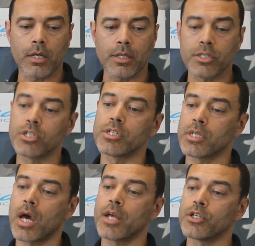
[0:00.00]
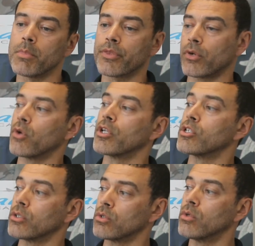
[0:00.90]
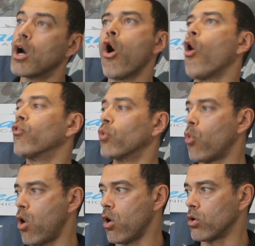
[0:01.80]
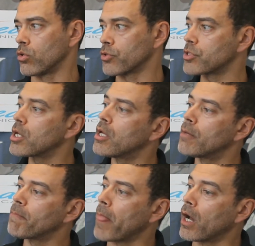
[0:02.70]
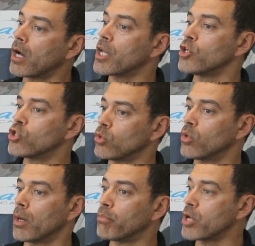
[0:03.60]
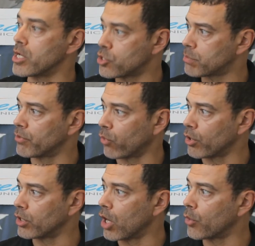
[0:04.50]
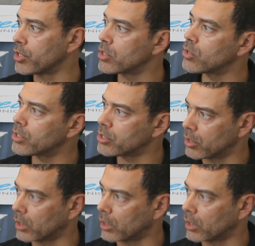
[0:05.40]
It's designed to be thrown over walls, into a breach before you go into it, to